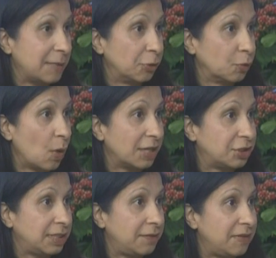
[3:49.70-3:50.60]
able to watch
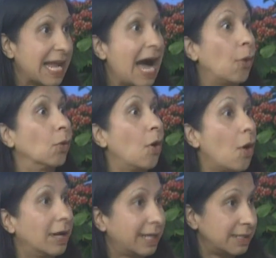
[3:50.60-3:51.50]
TV, how
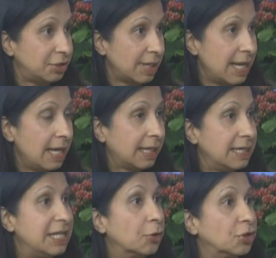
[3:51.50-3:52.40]
long can
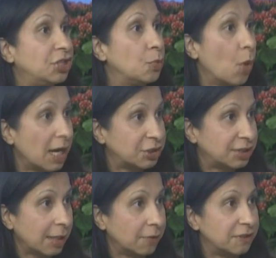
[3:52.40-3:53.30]
he or she watch
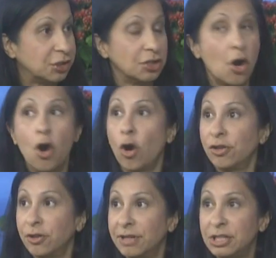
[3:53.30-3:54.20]
television? Are
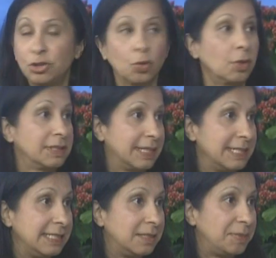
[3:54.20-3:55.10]
there any chores that
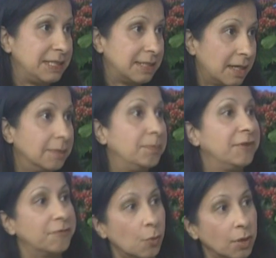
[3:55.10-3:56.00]
need to be done
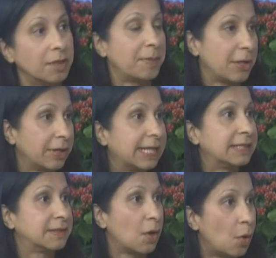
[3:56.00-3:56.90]
before the parent
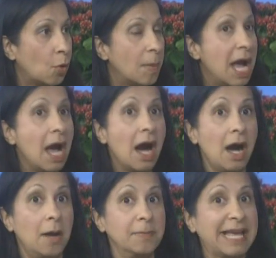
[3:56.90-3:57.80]
gets home?
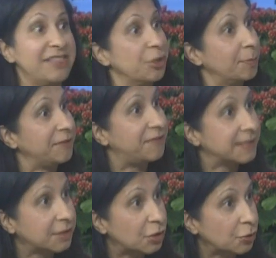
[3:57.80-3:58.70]
Can there be
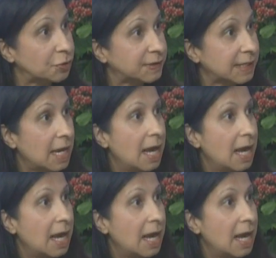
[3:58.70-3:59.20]
visitors?